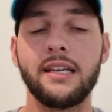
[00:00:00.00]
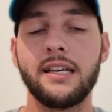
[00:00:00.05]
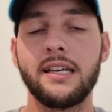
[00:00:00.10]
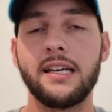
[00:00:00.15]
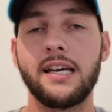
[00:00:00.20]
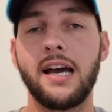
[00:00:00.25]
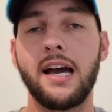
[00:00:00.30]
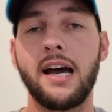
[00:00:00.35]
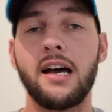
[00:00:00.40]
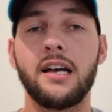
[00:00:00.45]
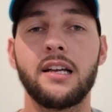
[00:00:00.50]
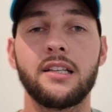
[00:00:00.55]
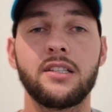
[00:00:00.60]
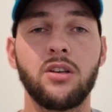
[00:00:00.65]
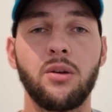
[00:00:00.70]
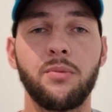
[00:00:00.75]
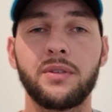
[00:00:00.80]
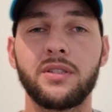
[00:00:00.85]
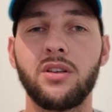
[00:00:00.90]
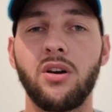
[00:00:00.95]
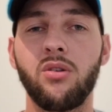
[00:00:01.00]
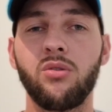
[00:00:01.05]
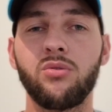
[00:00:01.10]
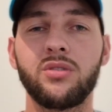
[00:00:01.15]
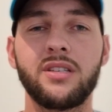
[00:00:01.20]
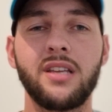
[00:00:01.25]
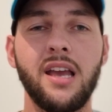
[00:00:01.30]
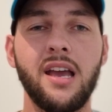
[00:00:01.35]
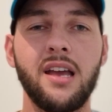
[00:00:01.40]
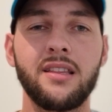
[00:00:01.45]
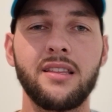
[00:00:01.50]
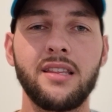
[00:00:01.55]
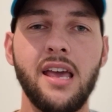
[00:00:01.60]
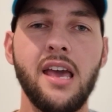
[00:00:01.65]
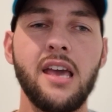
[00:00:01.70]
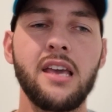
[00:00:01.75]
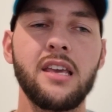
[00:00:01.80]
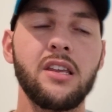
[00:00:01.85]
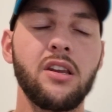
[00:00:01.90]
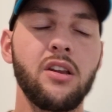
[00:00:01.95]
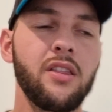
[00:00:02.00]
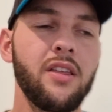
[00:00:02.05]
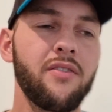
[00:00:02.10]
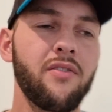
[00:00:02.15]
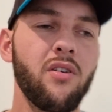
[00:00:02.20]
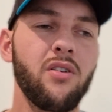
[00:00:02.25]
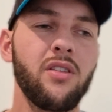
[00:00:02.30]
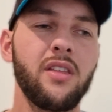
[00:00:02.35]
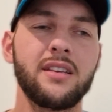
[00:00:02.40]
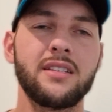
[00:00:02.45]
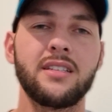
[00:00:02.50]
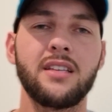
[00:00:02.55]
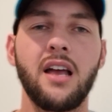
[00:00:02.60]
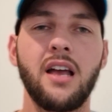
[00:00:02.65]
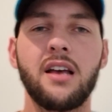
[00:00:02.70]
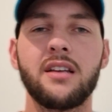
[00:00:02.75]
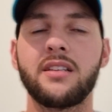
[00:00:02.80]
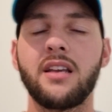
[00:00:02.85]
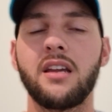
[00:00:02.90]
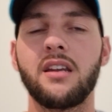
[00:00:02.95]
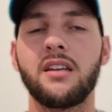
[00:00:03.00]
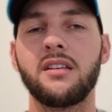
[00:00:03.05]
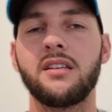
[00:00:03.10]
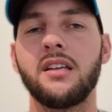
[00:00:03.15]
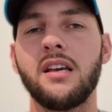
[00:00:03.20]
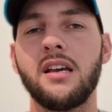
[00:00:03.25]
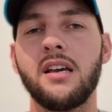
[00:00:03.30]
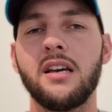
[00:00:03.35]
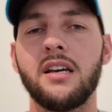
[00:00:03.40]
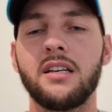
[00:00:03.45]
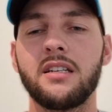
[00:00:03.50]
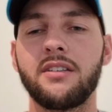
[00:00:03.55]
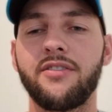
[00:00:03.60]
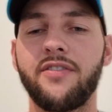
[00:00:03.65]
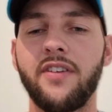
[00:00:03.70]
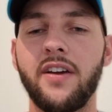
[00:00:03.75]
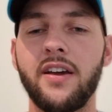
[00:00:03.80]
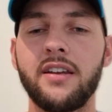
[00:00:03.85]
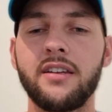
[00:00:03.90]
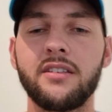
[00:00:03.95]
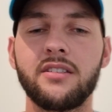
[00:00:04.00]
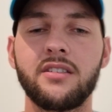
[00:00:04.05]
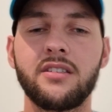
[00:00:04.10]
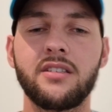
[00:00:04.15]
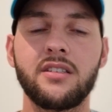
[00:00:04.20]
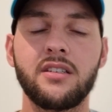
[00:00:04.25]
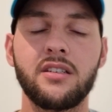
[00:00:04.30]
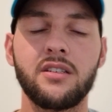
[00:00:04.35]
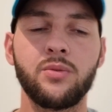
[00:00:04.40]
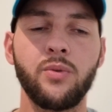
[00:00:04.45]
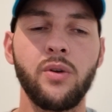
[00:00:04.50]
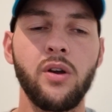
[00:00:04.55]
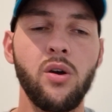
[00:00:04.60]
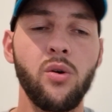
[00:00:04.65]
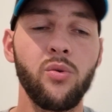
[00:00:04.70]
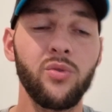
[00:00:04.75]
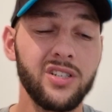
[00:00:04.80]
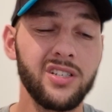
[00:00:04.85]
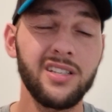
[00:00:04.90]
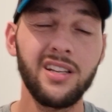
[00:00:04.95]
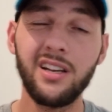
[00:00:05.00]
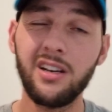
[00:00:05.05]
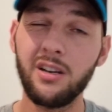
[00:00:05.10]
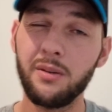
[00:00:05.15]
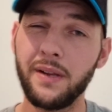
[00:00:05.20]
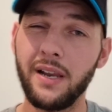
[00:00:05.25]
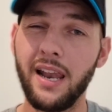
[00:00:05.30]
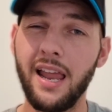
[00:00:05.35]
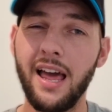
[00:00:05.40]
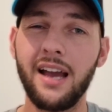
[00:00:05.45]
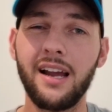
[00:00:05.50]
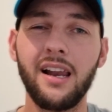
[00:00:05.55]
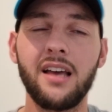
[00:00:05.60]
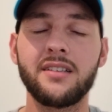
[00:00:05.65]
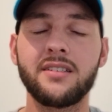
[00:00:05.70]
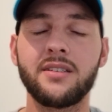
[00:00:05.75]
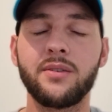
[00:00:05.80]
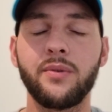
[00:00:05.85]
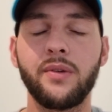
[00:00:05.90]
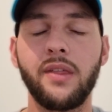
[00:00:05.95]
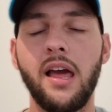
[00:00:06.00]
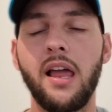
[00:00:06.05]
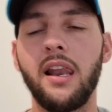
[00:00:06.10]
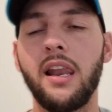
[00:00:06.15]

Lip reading: Tom McDonald's down there. They've got their star-studded defence as well, which is a little bit lacklustre without